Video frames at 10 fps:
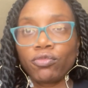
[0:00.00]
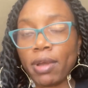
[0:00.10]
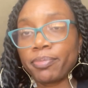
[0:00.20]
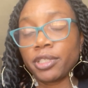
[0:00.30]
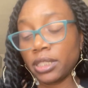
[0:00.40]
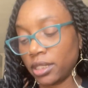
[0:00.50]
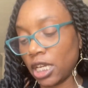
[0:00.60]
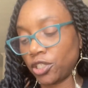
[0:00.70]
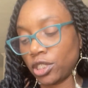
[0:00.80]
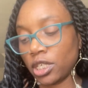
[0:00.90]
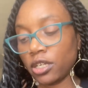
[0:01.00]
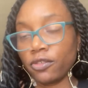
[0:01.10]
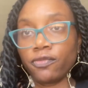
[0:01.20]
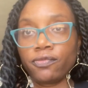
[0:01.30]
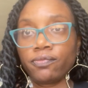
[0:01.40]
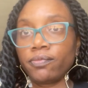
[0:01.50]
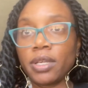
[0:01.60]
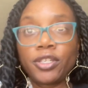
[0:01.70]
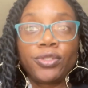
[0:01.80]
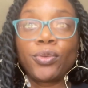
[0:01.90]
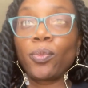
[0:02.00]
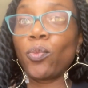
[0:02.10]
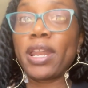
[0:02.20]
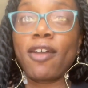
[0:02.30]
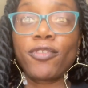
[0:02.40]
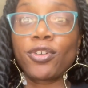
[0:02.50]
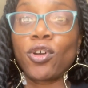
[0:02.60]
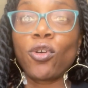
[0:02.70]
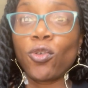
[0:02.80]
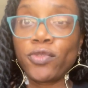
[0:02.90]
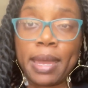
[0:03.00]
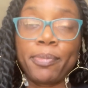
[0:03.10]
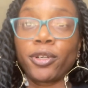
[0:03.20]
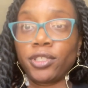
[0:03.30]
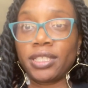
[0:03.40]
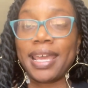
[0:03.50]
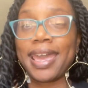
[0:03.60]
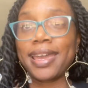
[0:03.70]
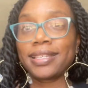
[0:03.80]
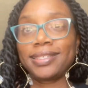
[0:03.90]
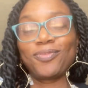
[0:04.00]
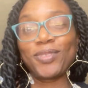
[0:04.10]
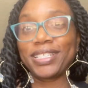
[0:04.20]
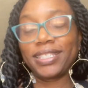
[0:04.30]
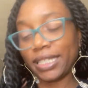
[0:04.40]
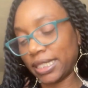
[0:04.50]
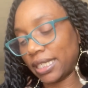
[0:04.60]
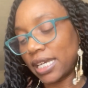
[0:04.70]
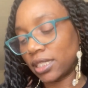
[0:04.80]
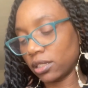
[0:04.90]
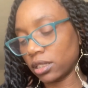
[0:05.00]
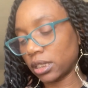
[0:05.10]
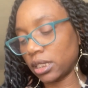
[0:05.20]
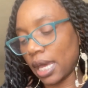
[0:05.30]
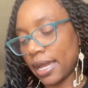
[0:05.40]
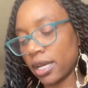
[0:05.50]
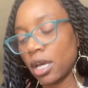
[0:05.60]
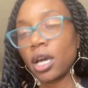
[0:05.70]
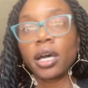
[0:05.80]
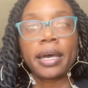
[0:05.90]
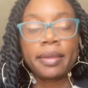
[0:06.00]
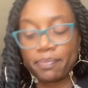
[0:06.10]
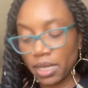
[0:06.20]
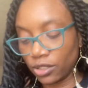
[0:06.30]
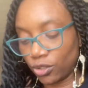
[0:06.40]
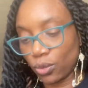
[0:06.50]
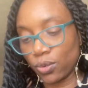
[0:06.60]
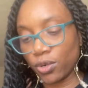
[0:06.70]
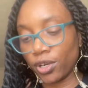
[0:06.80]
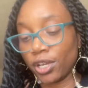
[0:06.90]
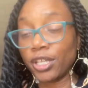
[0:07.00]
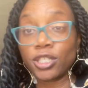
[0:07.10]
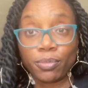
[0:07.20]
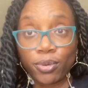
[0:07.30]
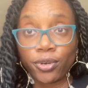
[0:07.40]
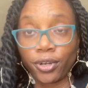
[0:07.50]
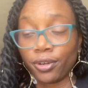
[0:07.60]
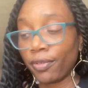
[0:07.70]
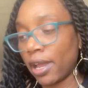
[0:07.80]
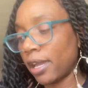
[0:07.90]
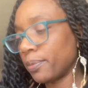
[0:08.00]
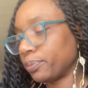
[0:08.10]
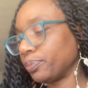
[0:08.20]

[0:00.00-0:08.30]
representation of whatever goal that person has, what success looks like, a mentor, a supporter, right?